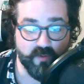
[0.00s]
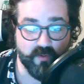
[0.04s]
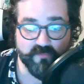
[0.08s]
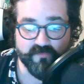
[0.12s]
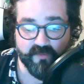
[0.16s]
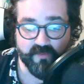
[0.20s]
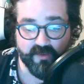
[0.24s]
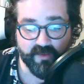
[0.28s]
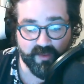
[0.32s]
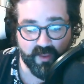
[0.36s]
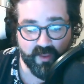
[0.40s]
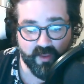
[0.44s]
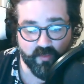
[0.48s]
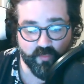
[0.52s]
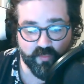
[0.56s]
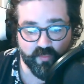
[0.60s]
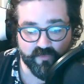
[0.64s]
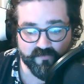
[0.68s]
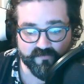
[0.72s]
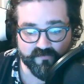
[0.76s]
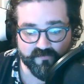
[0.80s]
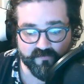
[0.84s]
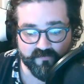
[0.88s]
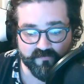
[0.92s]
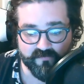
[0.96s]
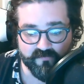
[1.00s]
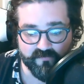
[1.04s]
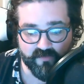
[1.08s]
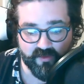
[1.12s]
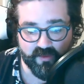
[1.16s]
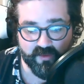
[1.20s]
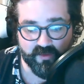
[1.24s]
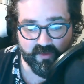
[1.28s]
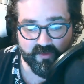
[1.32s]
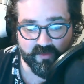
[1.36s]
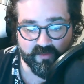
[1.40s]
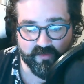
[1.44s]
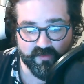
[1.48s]
like gangbusters.
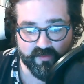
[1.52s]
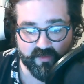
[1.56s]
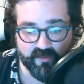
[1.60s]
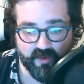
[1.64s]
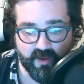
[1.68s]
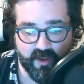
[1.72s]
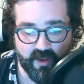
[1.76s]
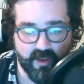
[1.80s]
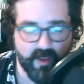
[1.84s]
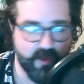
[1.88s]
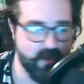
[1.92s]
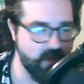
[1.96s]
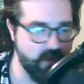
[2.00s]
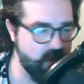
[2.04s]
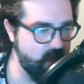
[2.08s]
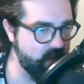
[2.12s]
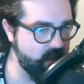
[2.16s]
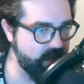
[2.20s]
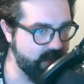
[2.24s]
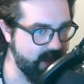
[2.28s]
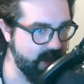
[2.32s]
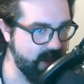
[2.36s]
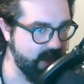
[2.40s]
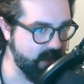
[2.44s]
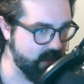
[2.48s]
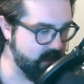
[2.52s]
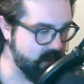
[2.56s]
And I had known that,